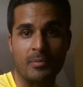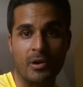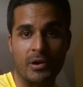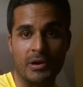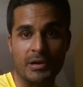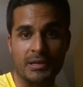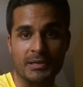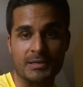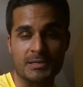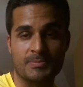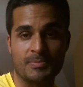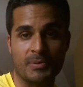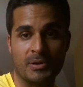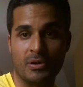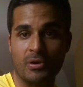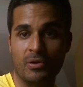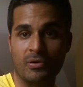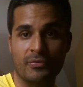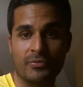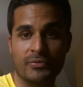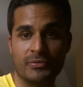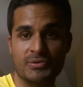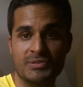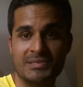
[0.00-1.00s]
markets, but
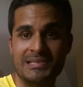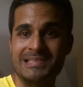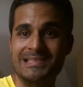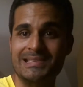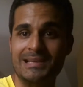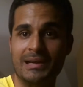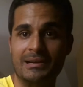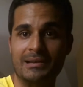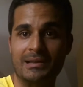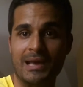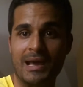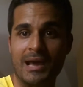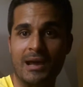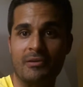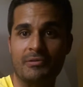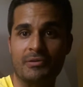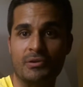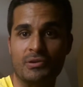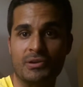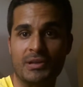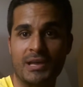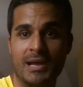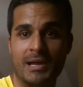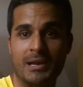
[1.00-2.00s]
Whole Foods does not carry
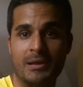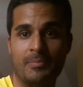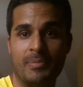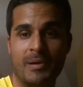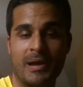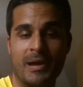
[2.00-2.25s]
organic